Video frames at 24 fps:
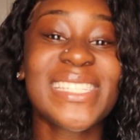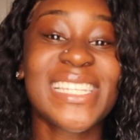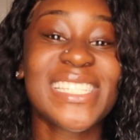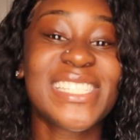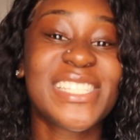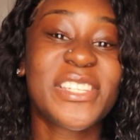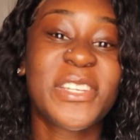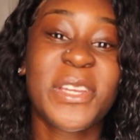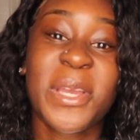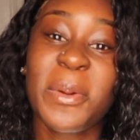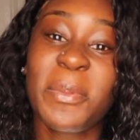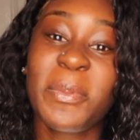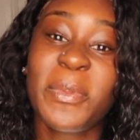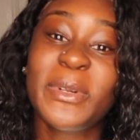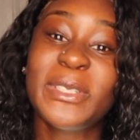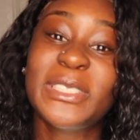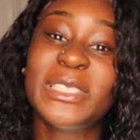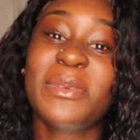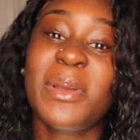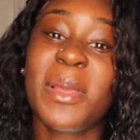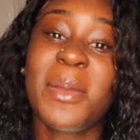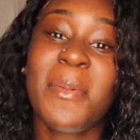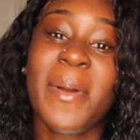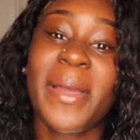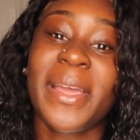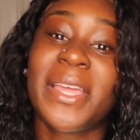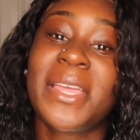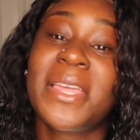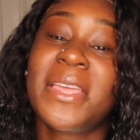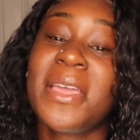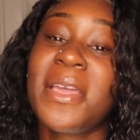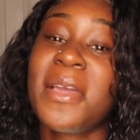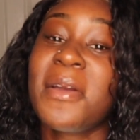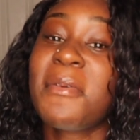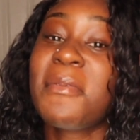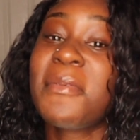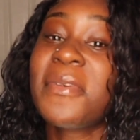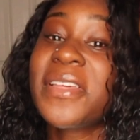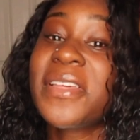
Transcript: It's your your Bougie back again